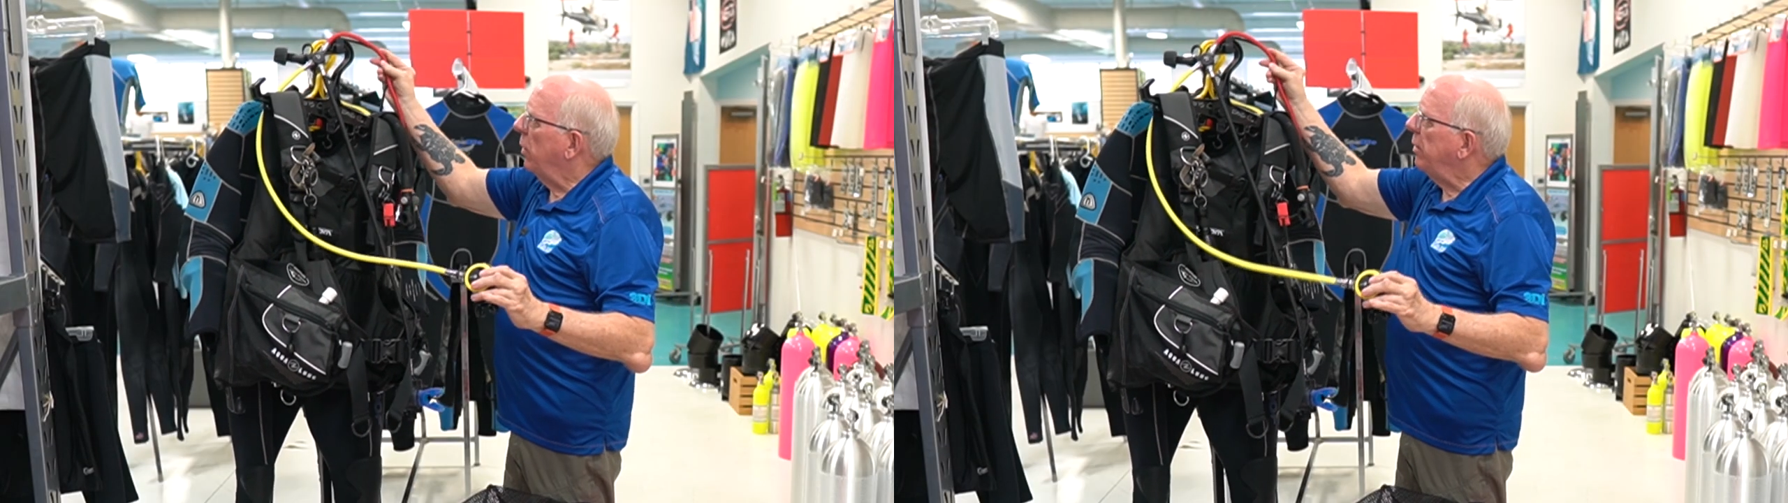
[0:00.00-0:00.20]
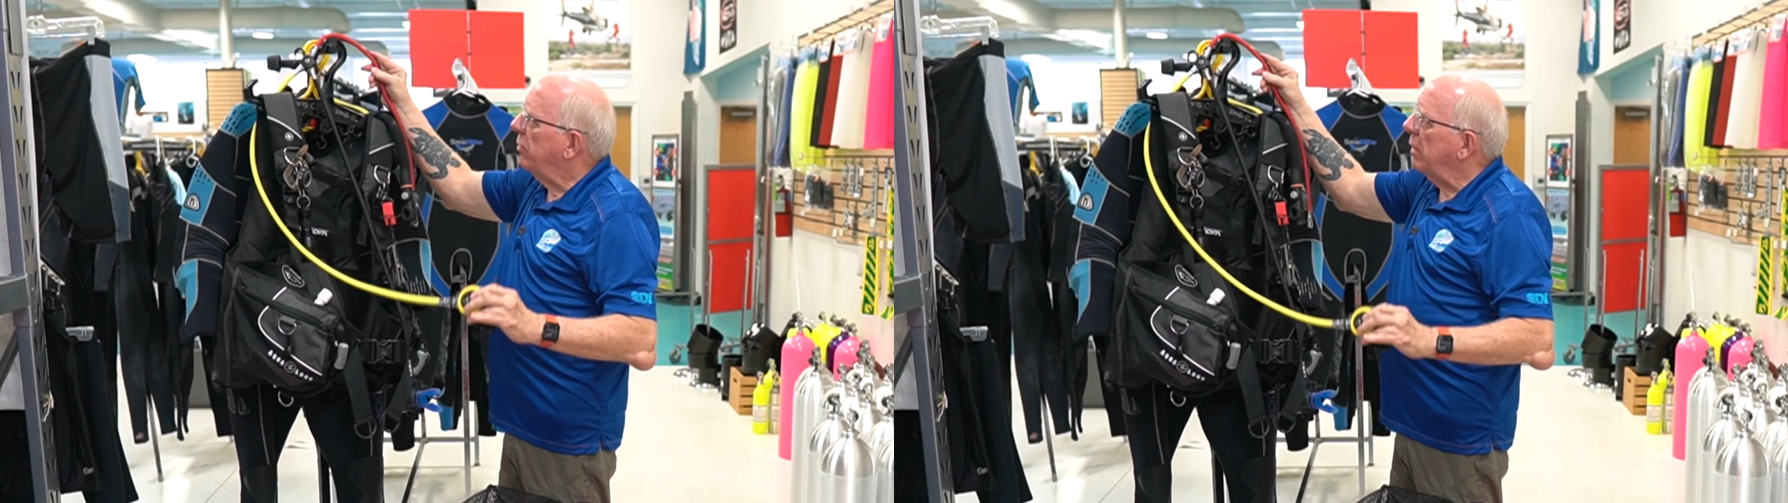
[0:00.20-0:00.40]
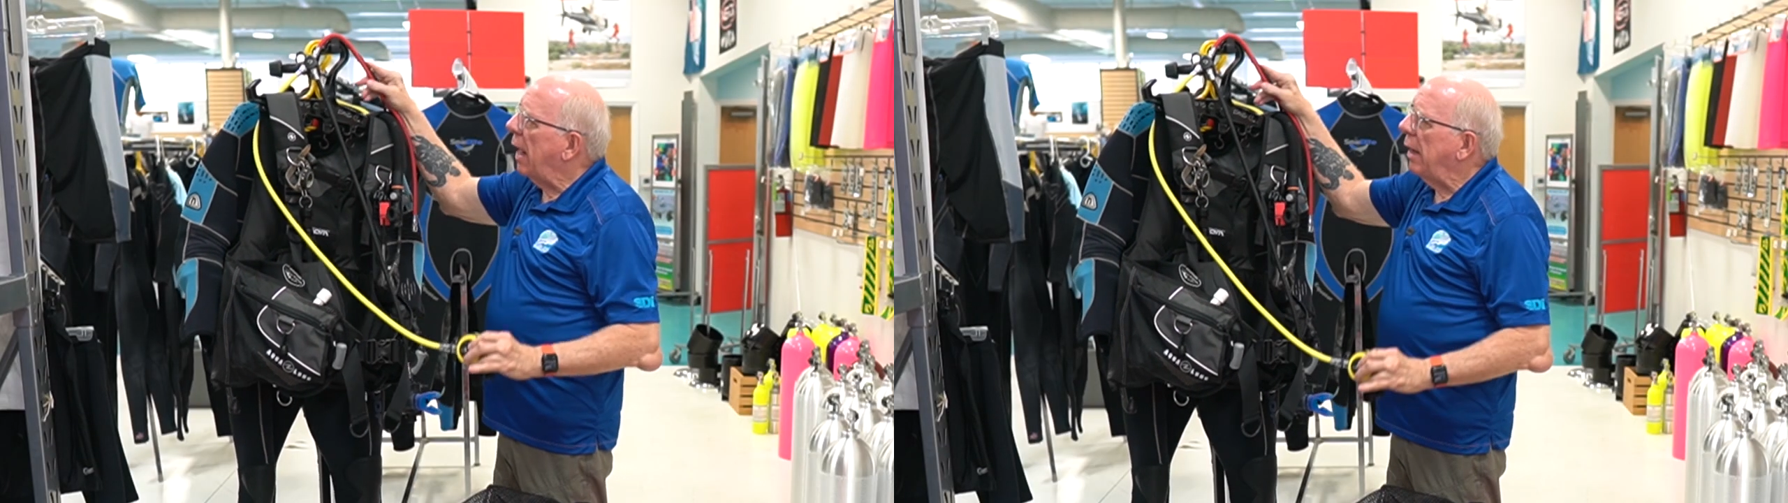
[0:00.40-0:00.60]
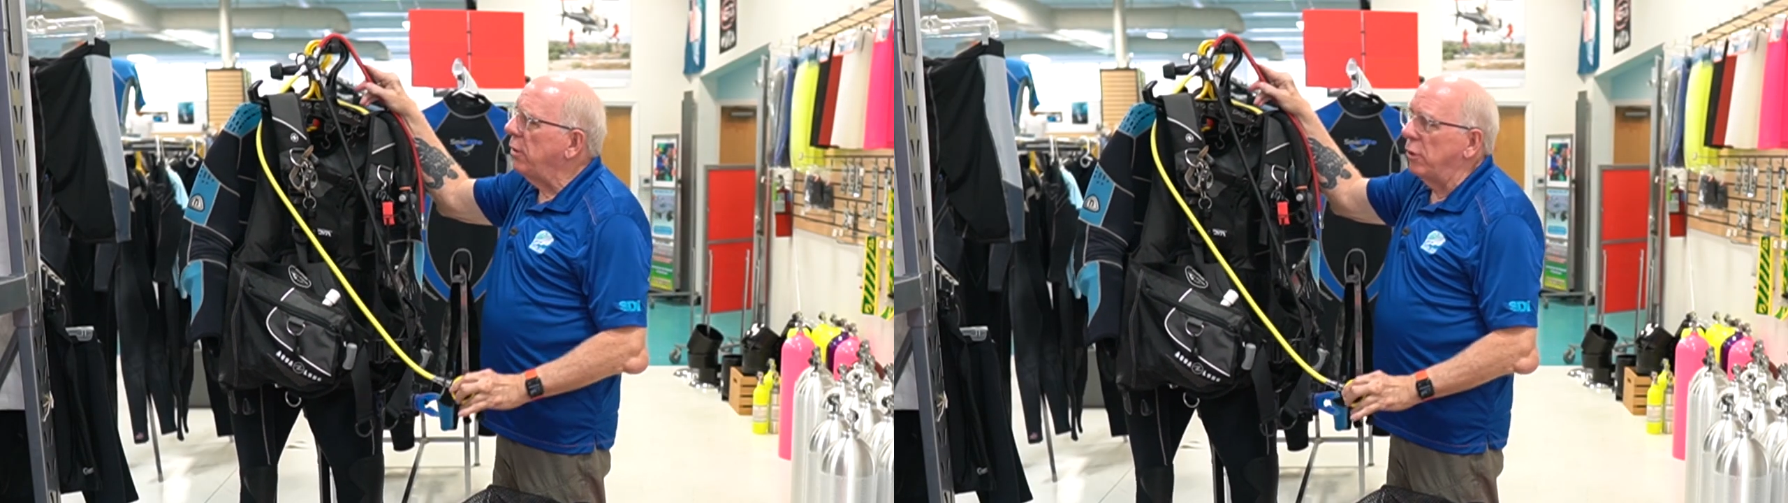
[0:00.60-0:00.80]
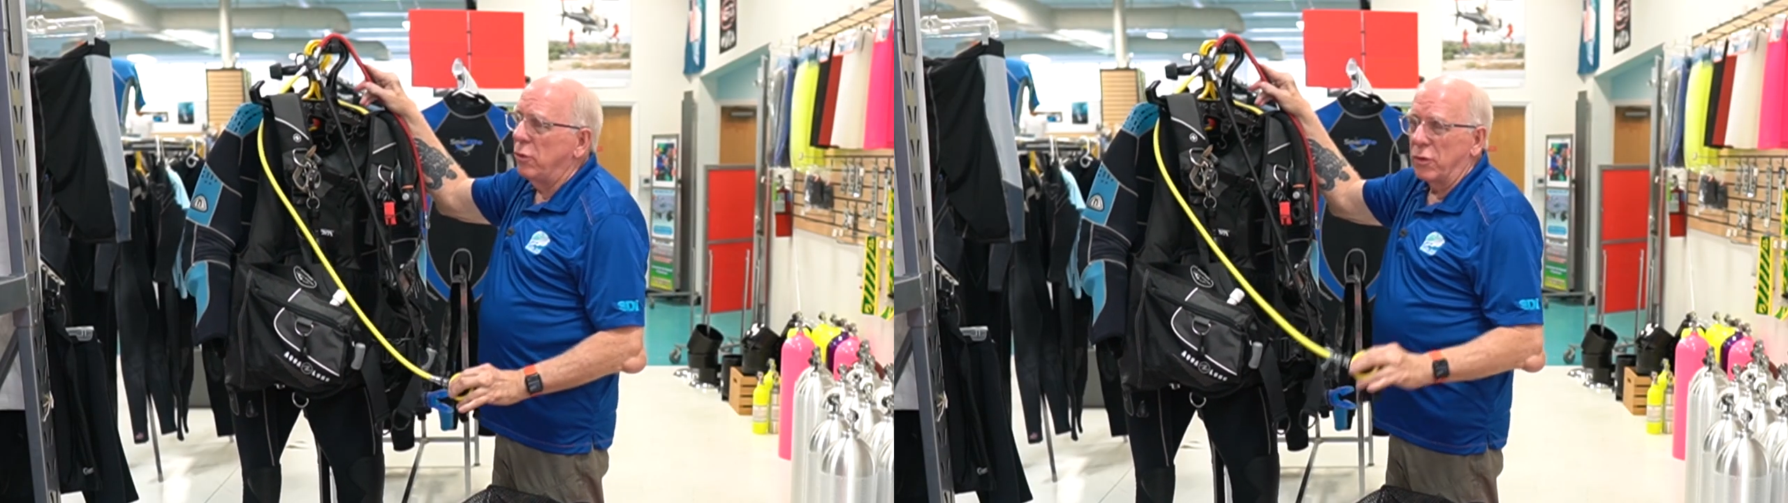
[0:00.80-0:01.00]
reason I
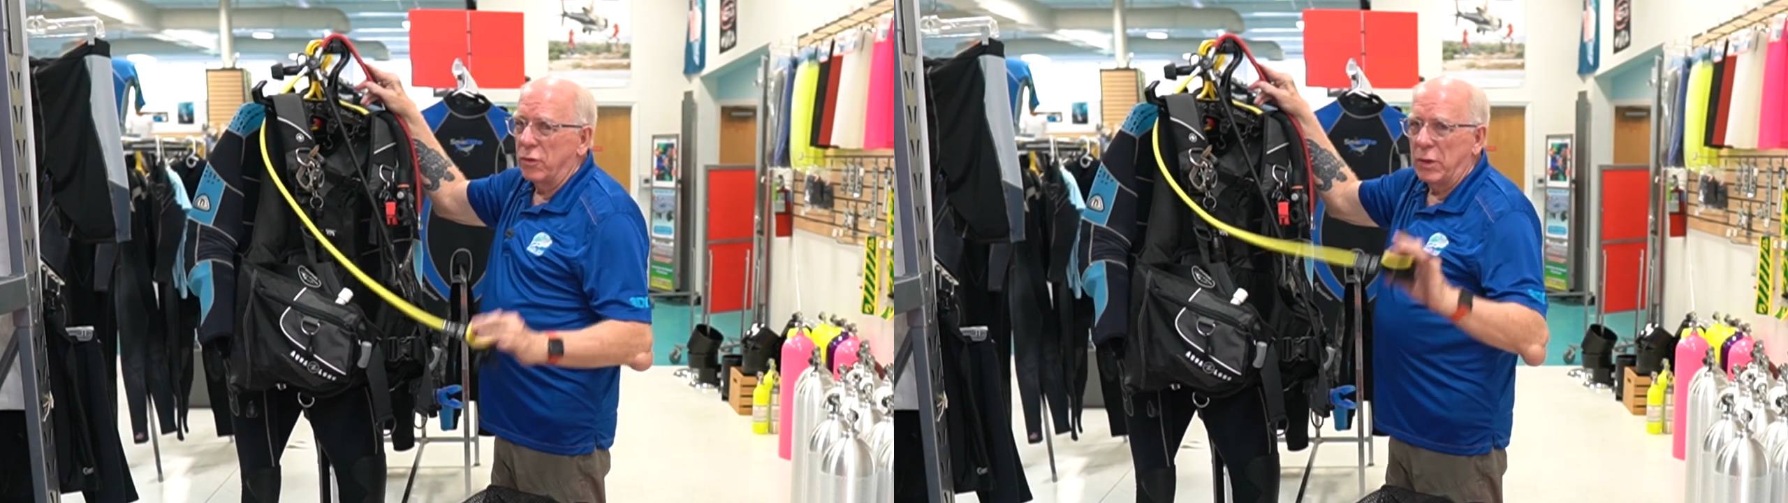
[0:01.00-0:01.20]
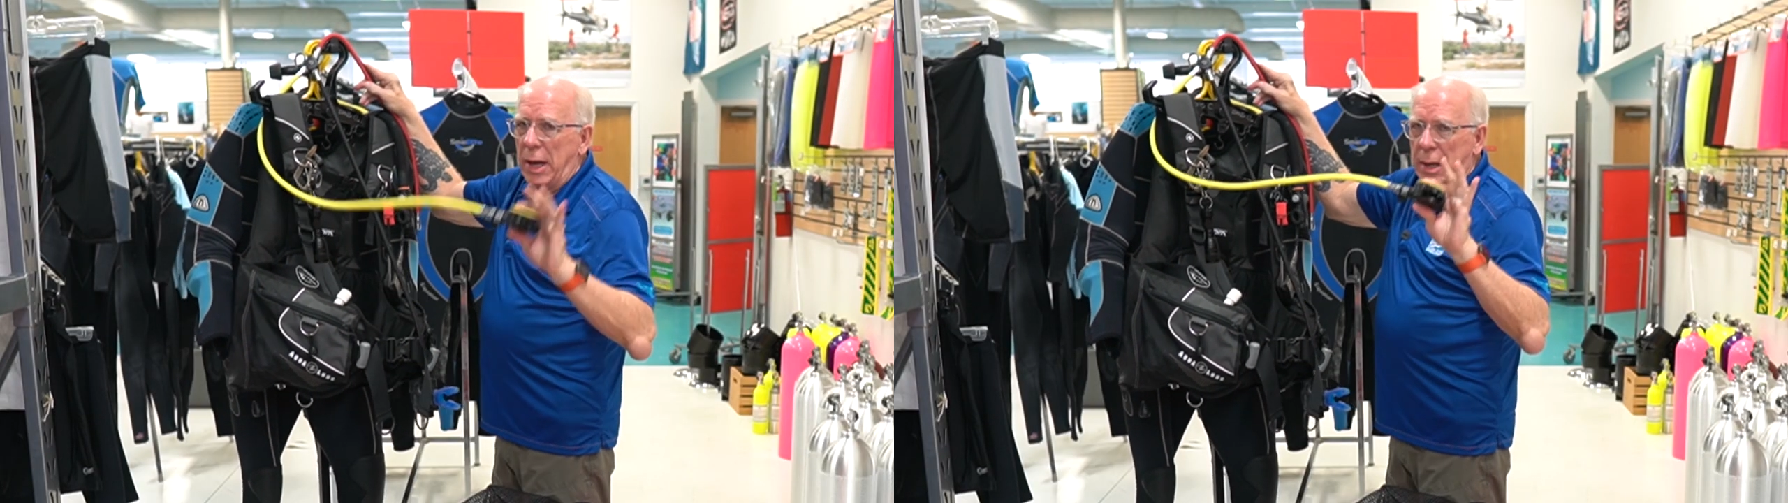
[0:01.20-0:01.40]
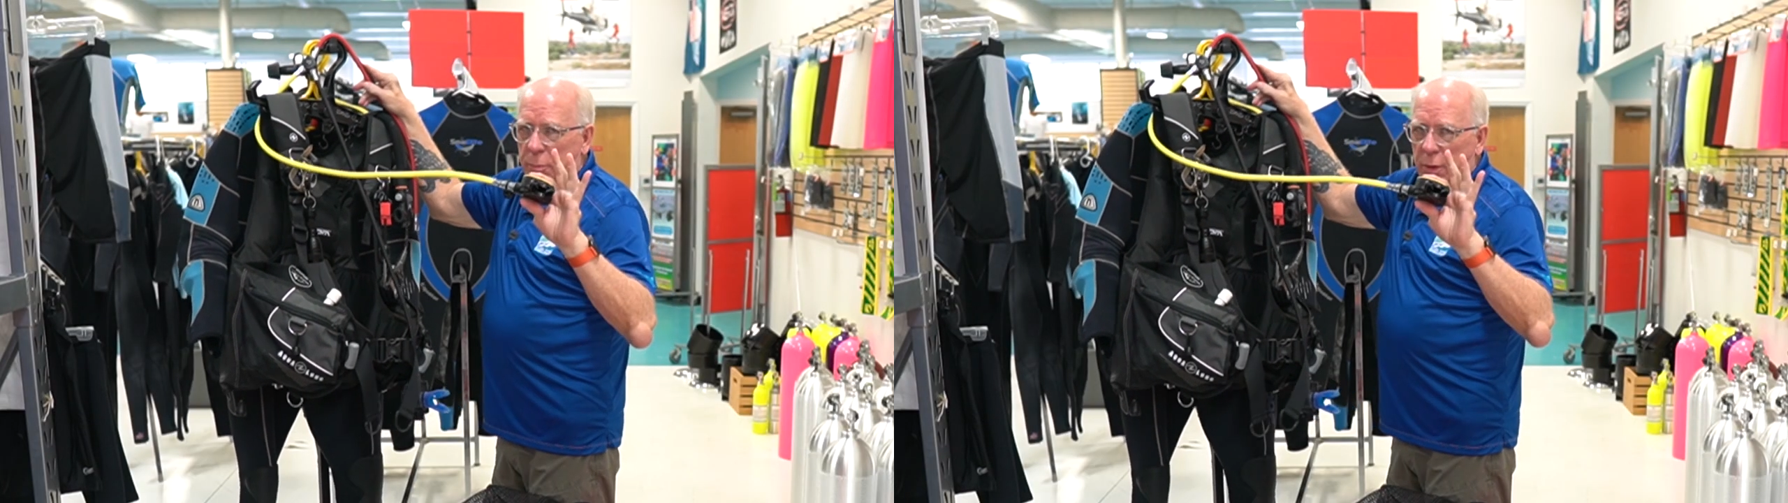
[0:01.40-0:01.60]
use a side